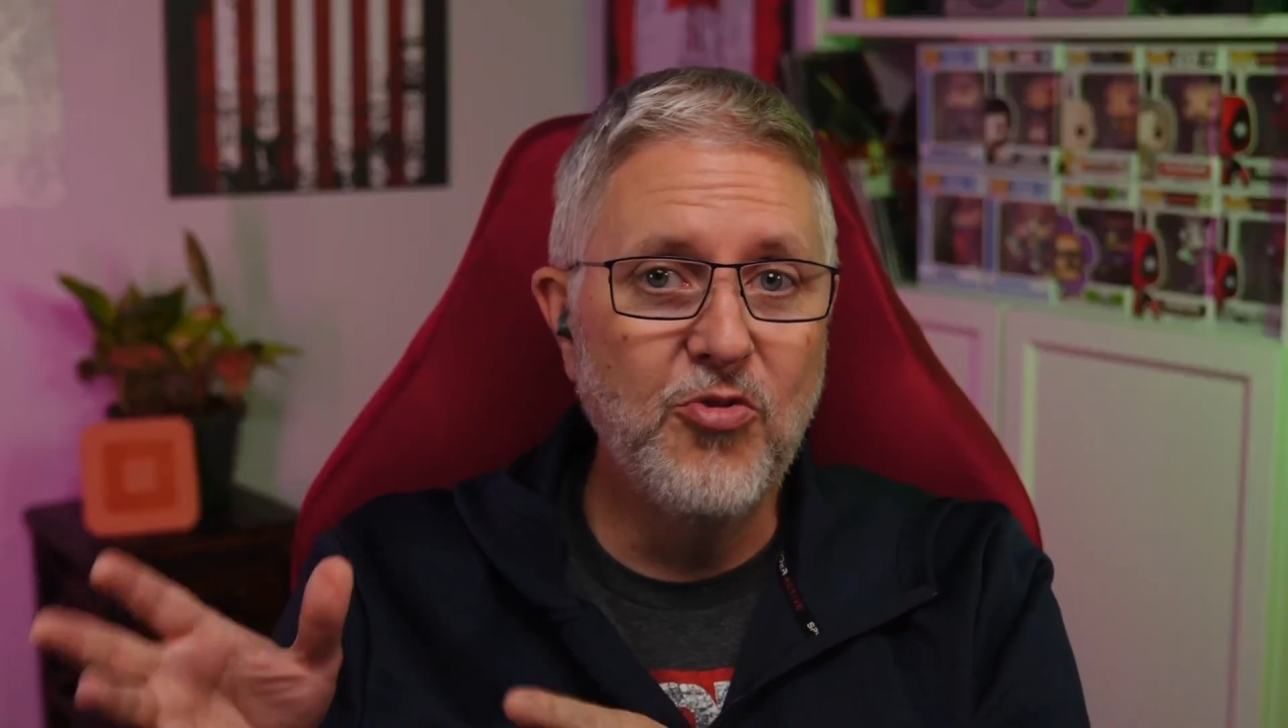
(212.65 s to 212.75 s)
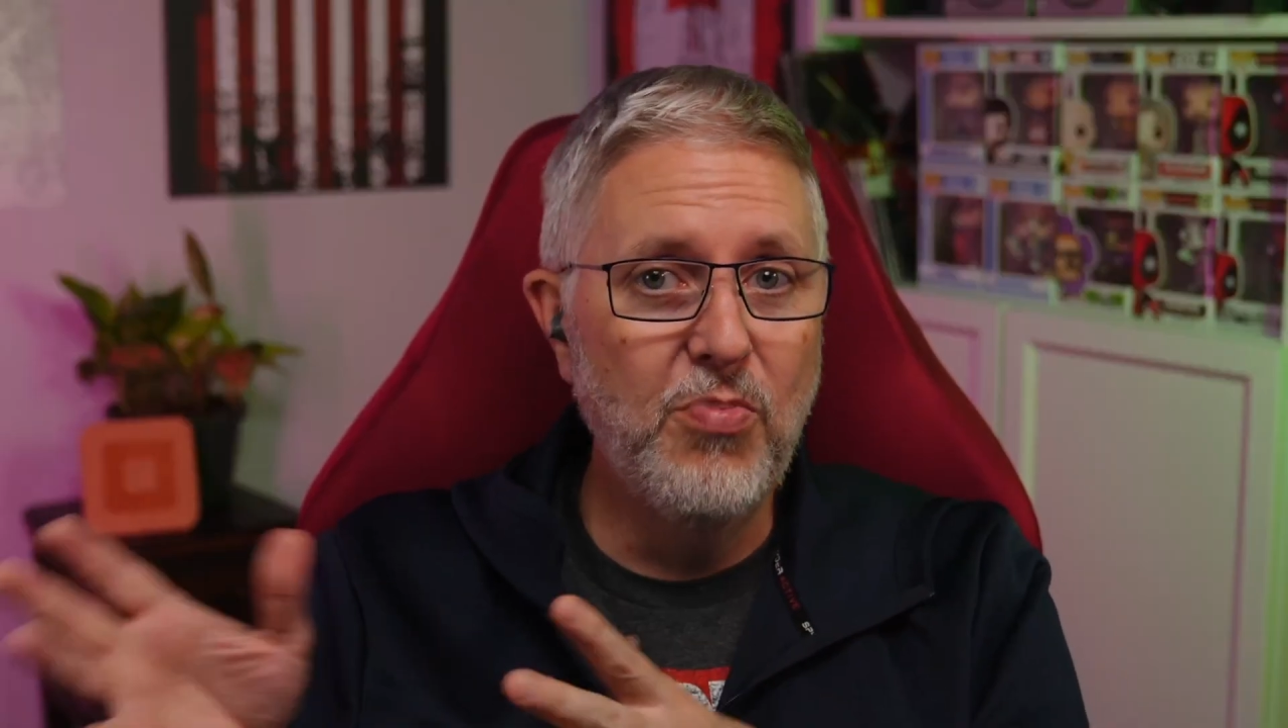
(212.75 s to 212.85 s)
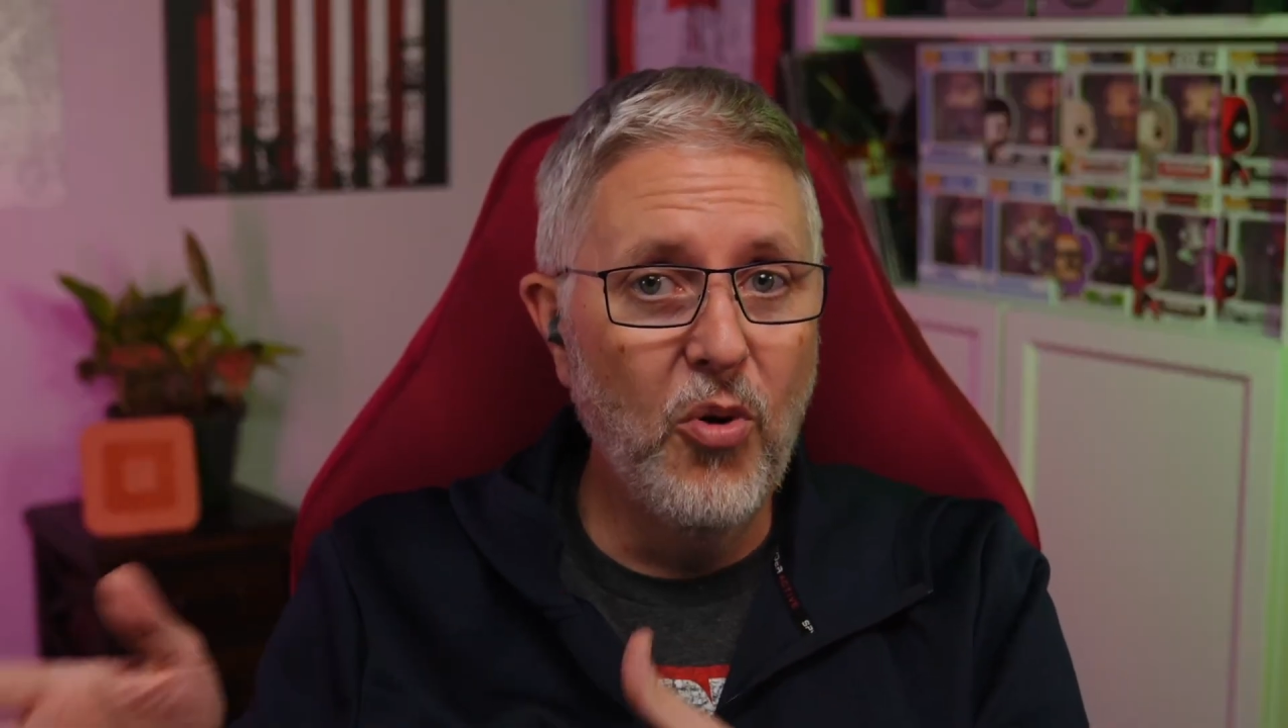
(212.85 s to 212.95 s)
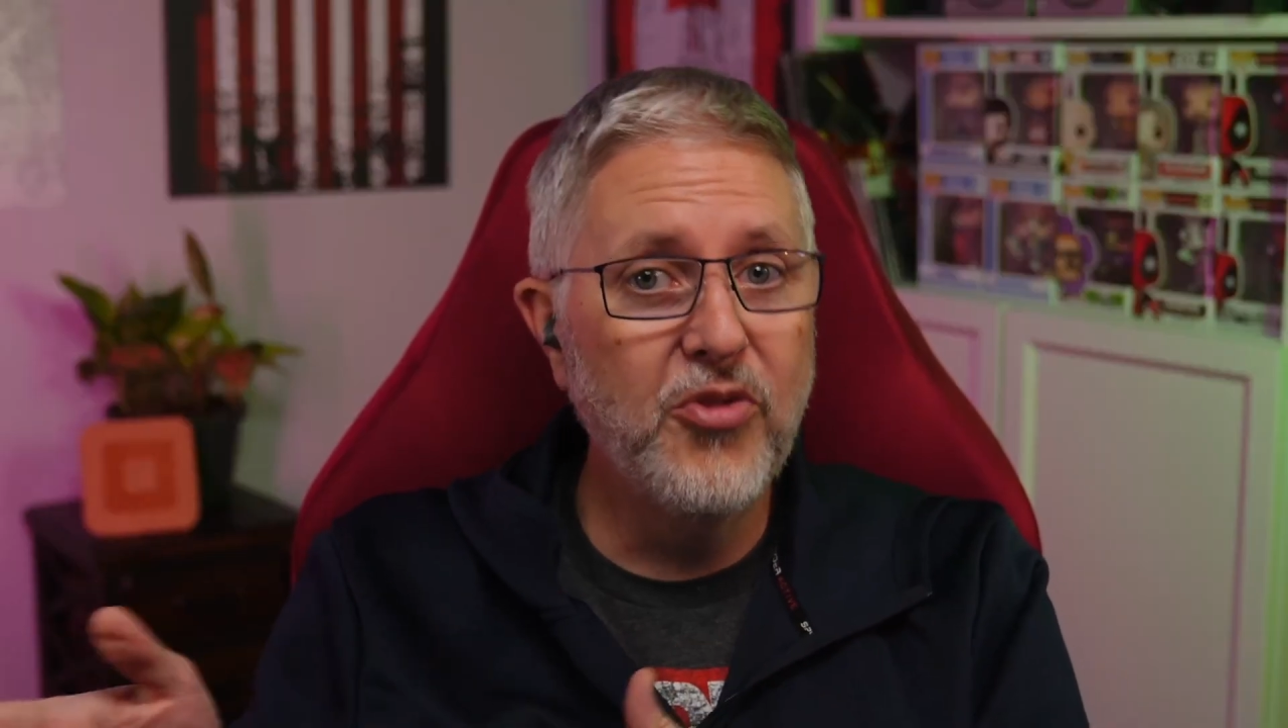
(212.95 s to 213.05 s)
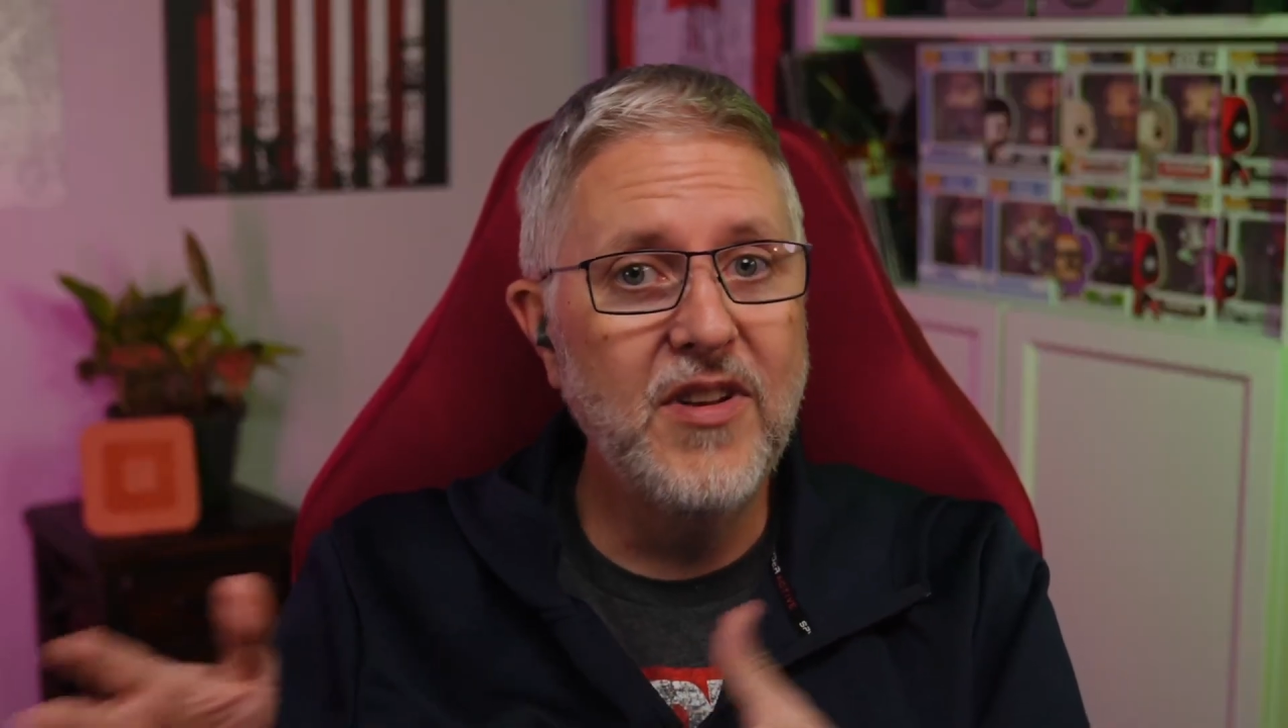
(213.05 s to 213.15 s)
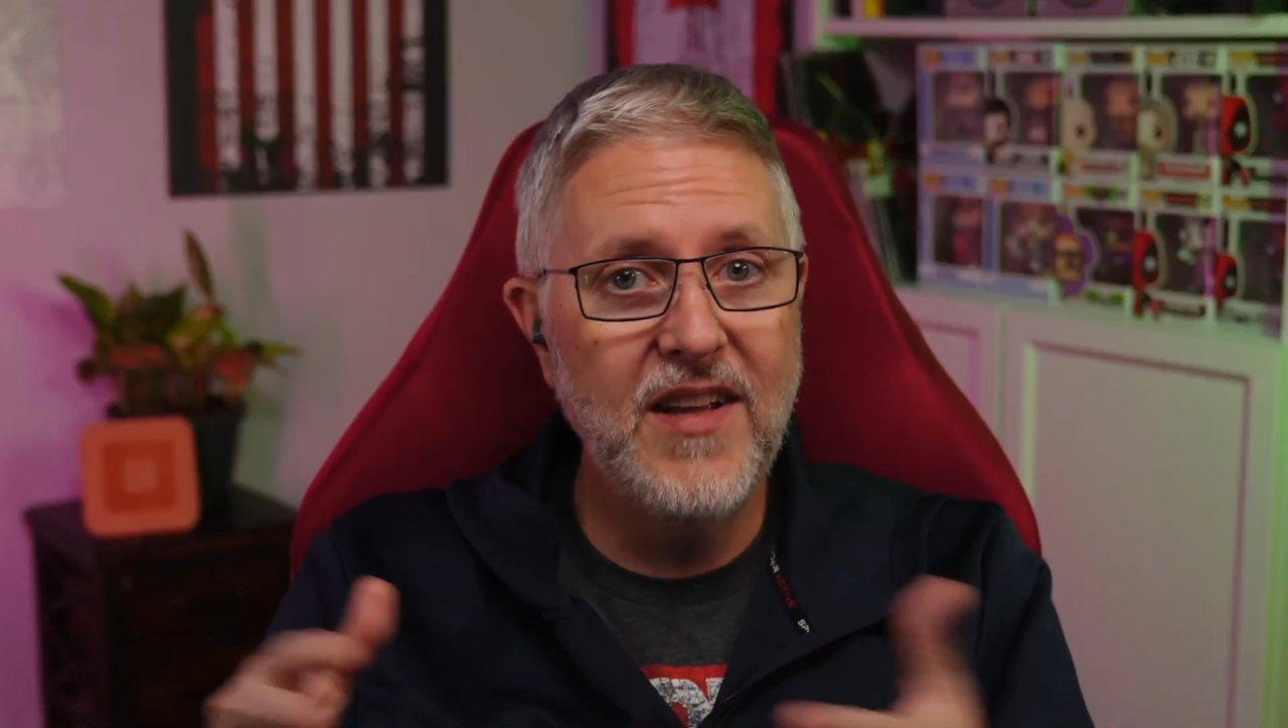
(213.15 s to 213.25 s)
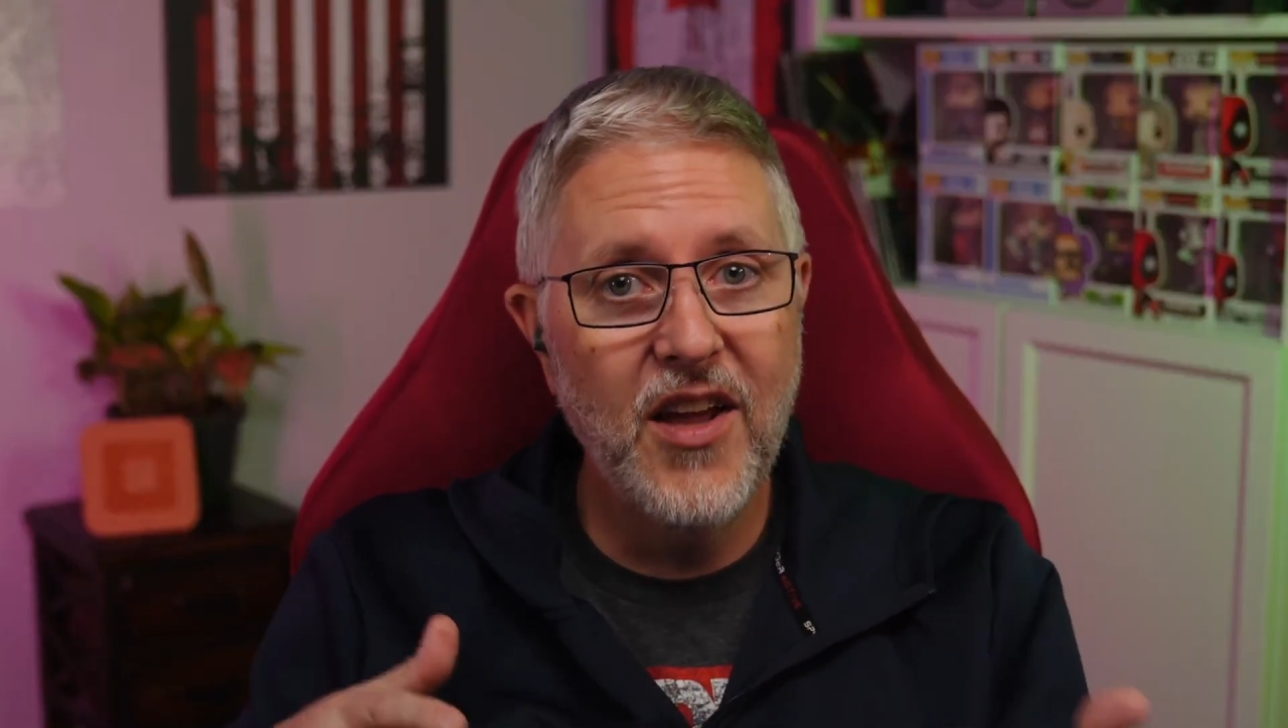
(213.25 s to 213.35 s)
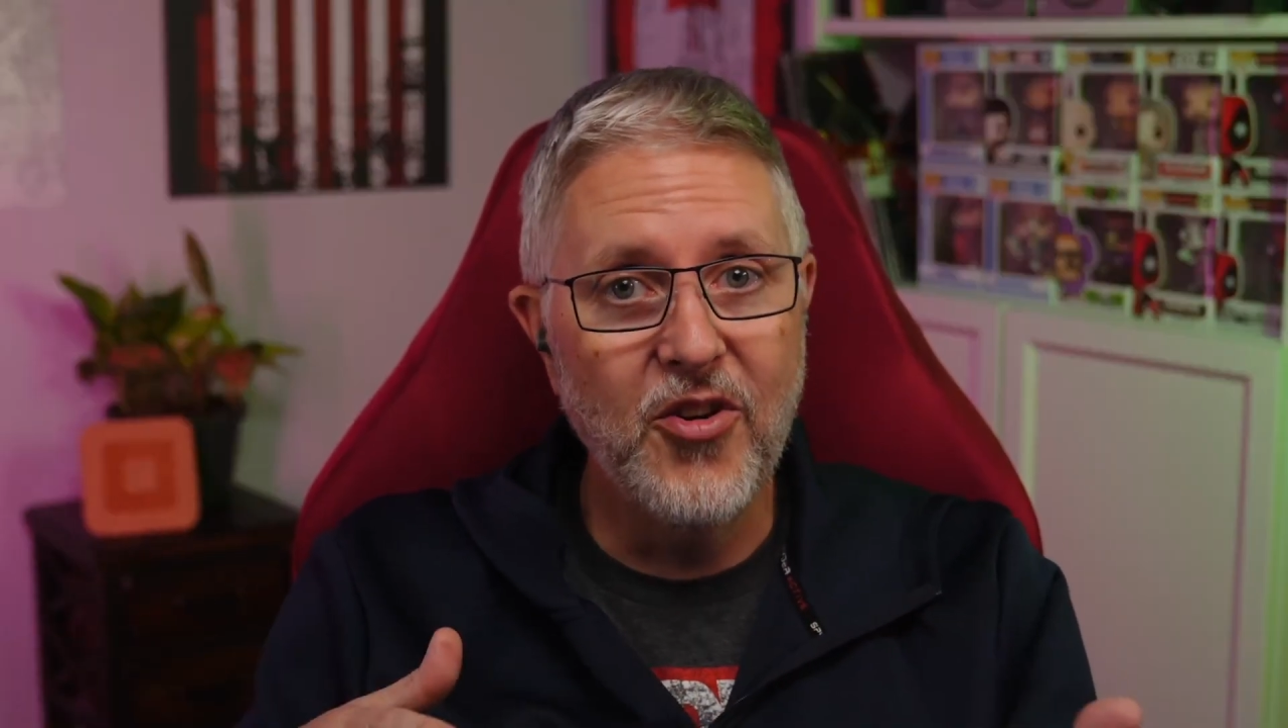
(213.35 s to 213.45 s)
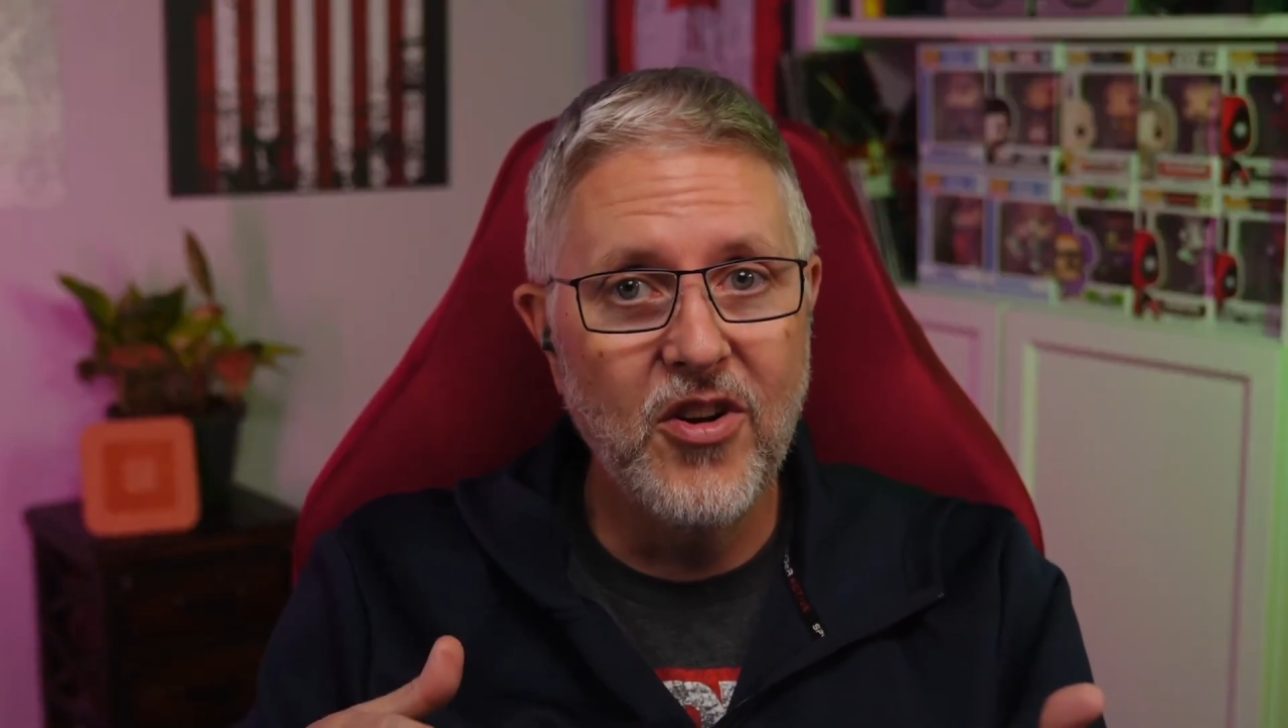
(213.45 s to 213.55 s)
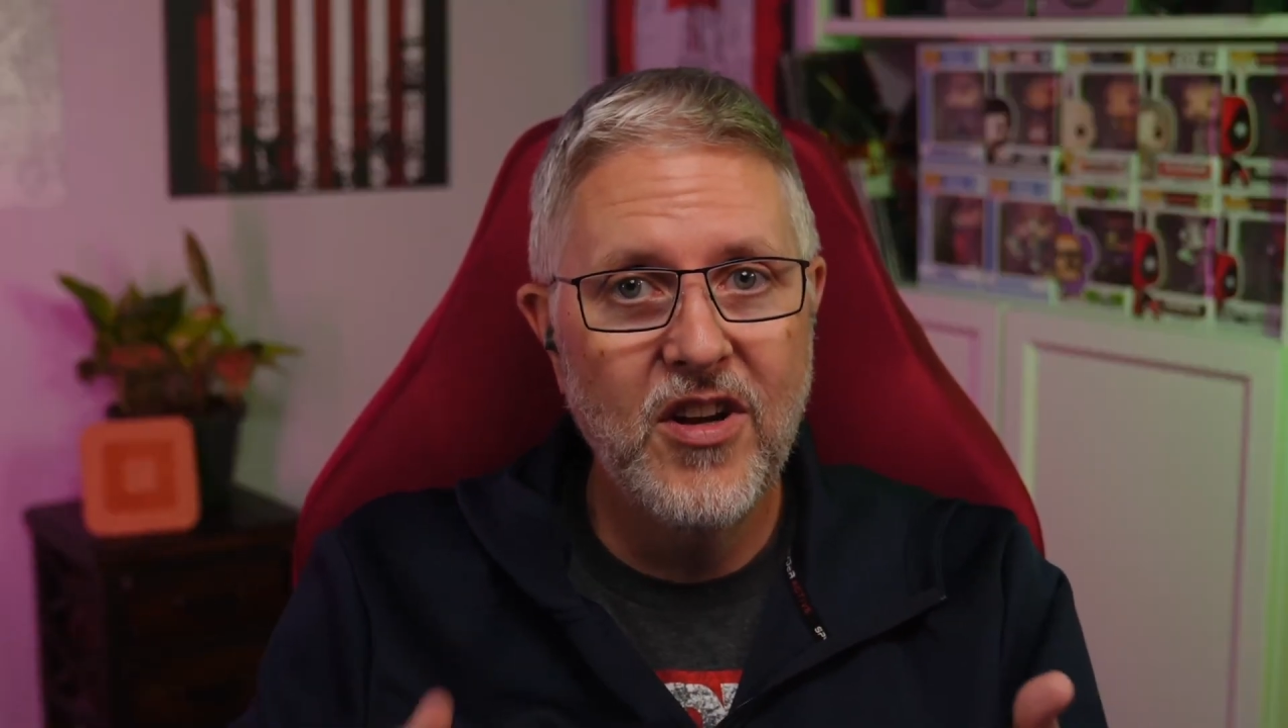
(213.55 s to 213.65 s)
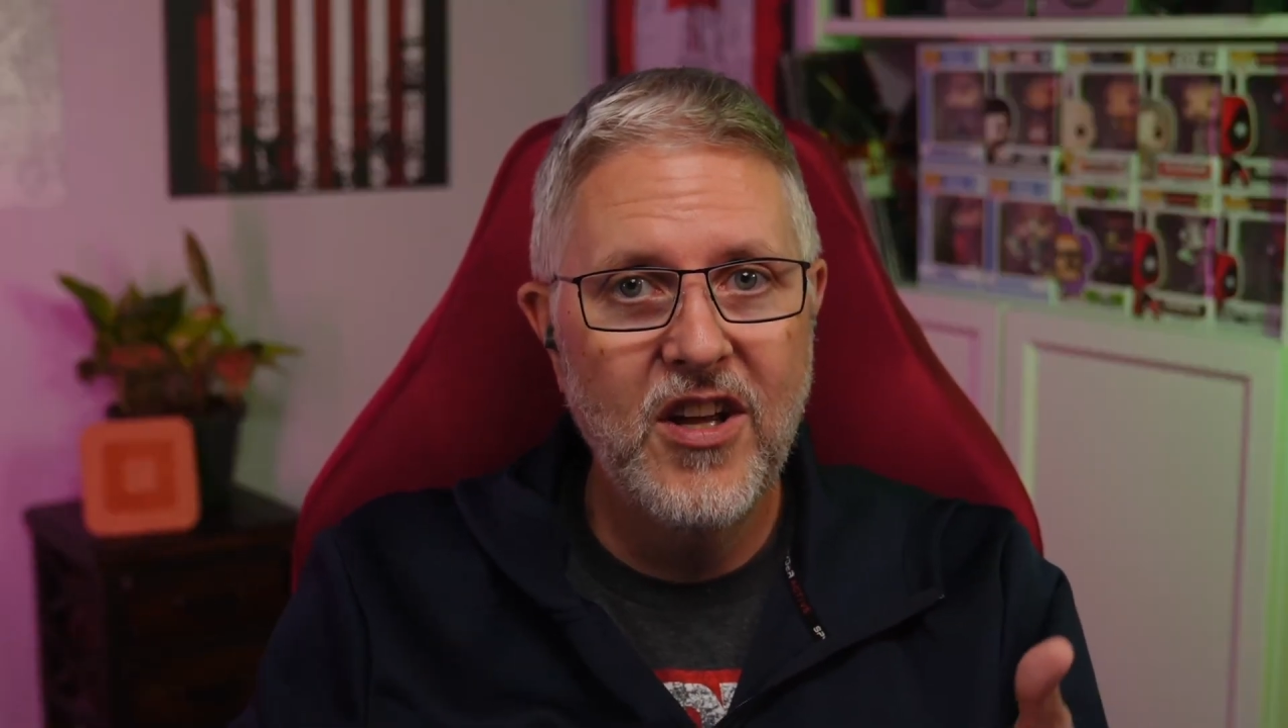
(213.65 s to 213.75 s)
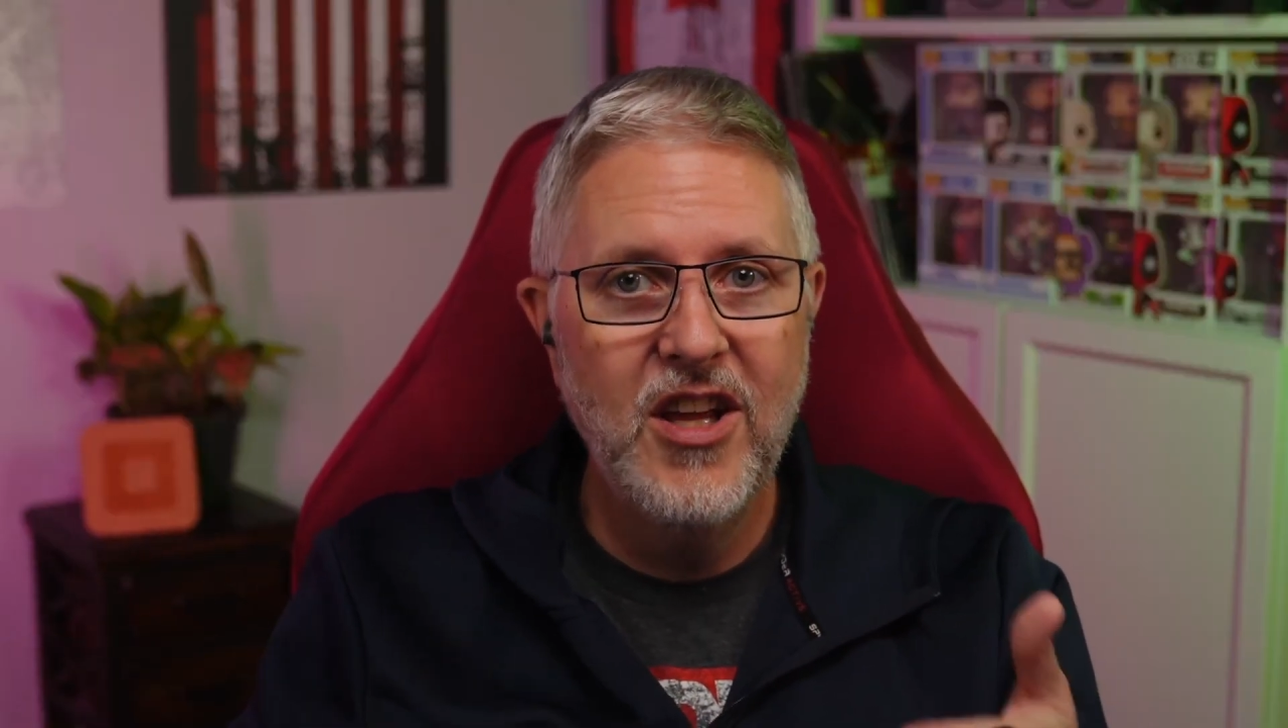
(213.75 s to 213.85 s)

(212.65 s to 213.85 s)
both together.